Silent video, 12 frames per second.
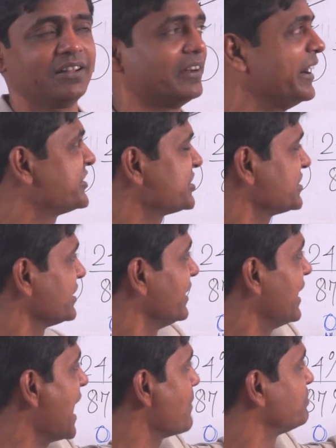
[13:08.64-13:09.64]
its
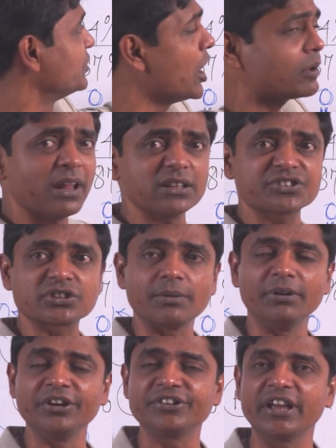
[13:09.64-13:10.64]
abnormal
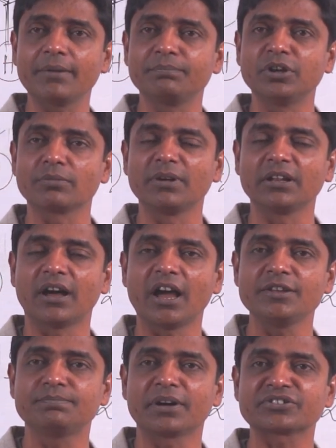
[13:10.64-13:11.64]
stability, abnormal
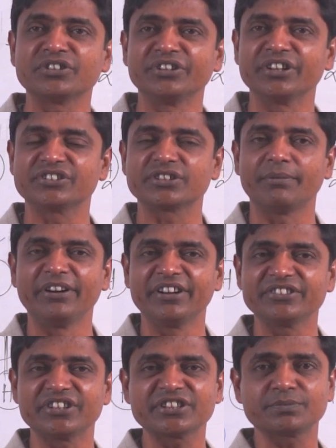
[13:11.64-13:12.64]
high percentage
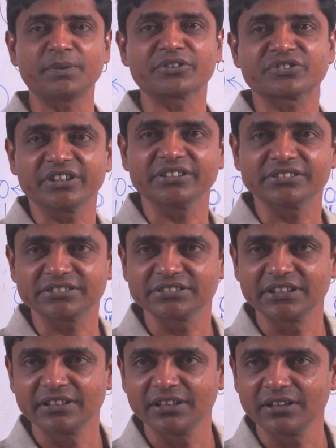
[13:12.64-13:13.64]
76%.
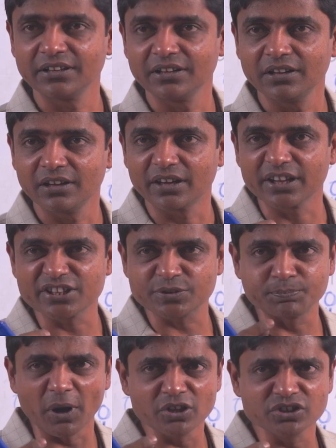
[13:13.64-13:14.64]

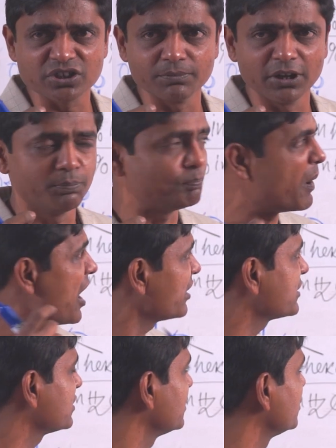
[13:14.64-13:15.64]
Responsible
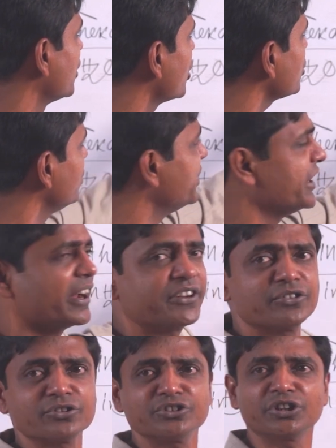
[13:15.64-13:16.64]
part, not only
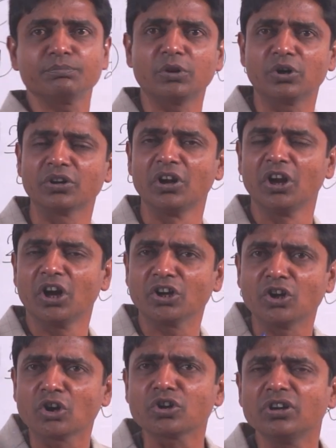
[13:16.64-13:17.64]
hydrogen bond,
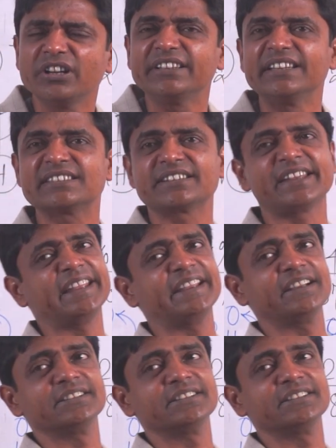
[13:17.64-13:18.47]
not only this ring.